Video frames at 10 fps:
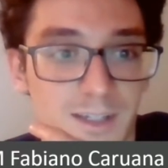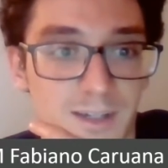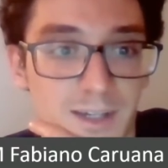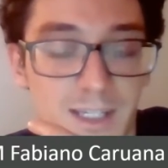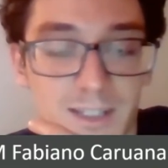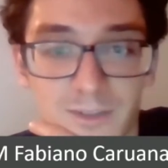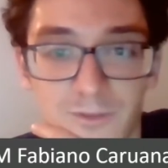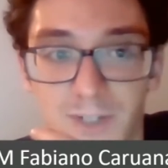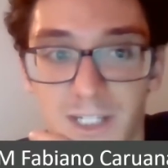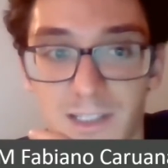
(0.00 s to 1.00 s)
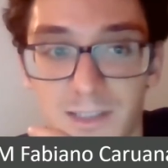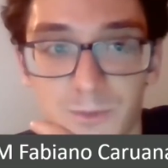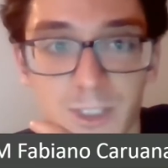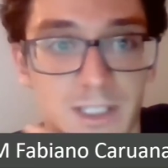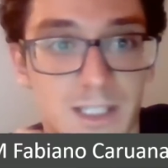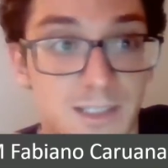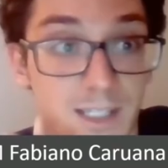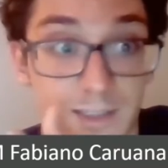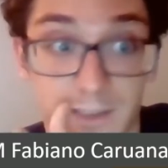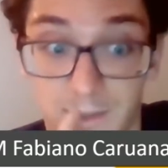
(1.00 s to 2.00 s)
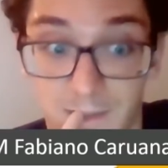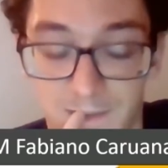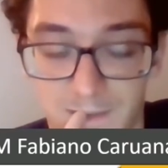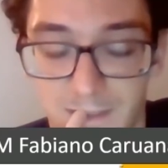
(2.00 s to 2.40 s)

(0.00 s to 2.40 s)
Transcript: and finding some really nice tactics.